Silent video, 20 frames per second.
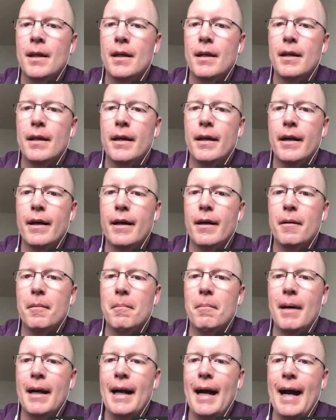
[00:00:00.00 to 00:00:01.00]

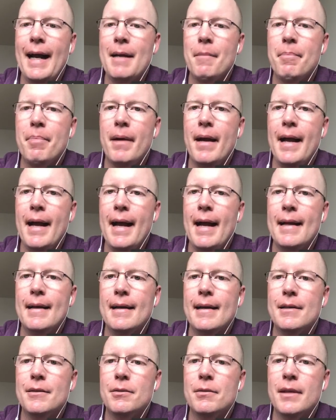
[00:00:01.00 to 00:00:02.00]
iPad.
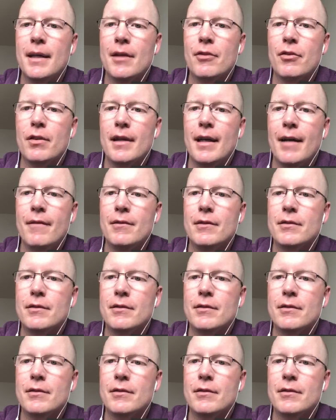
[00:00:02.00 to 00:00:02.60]
I do actually have